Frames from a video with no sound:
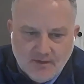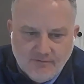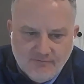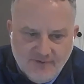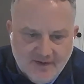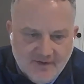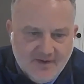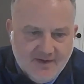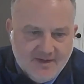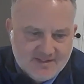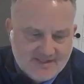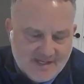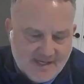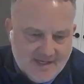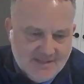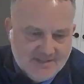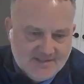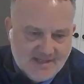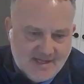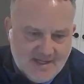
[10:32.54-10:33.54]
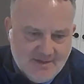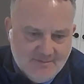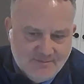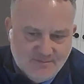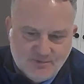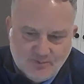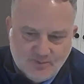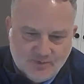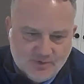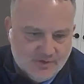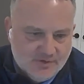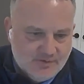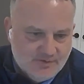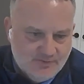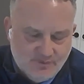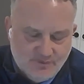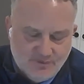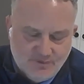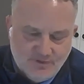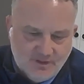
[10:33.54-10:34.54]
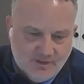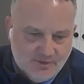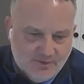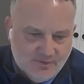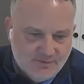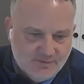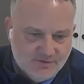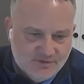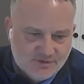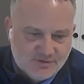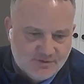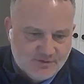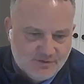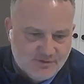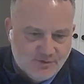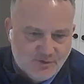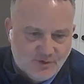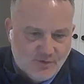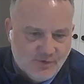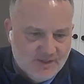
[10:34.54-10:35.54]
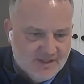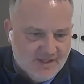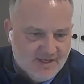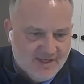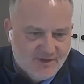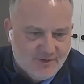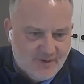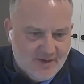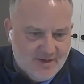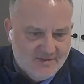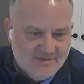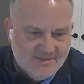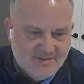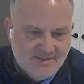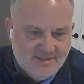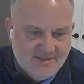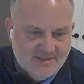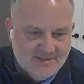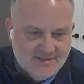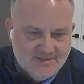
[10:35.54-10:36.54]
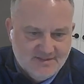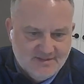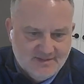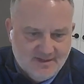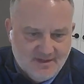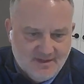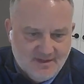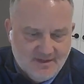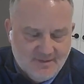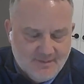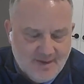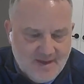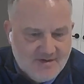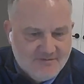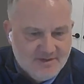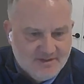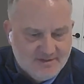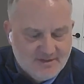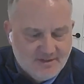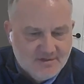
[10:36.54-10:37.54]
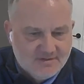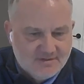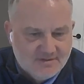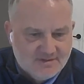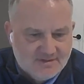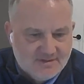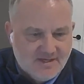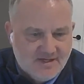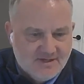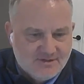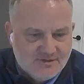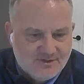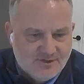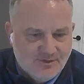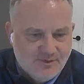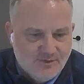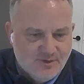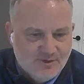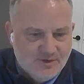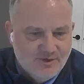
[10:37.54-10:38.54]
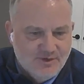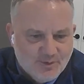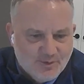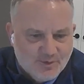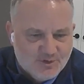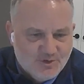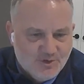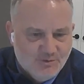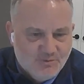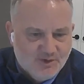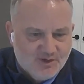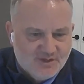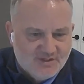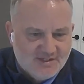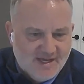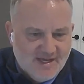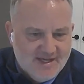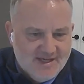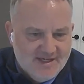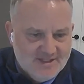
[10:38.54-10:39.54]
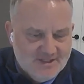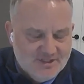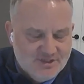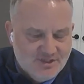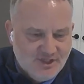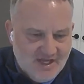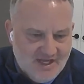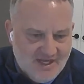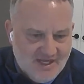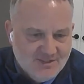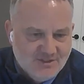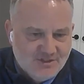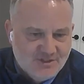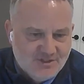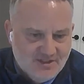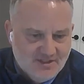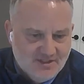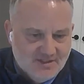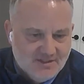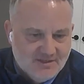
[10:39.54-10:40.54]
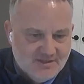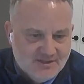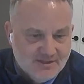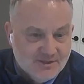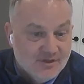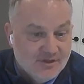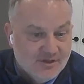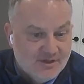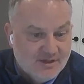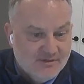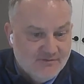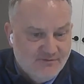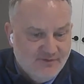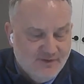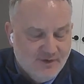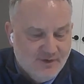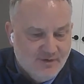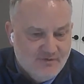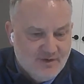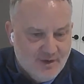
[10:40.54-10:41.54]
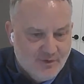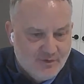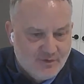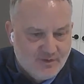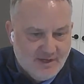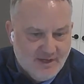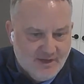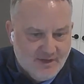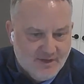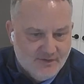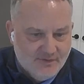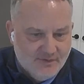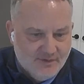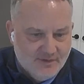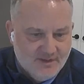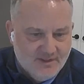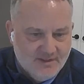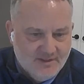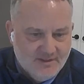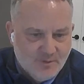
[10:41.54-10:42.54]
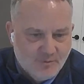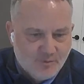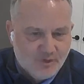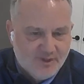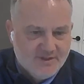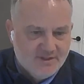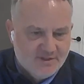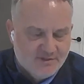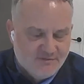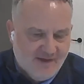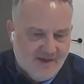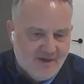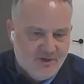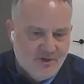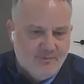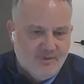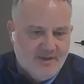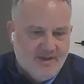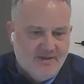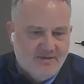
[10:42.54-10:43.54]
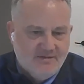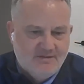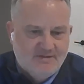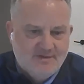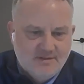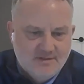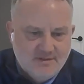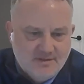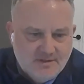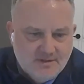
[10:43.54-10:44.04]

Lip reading: very exciting times. We're just growing like crazy and having a ton of success. So we're super excited to change the look and feel of healthcare and really bring this value-based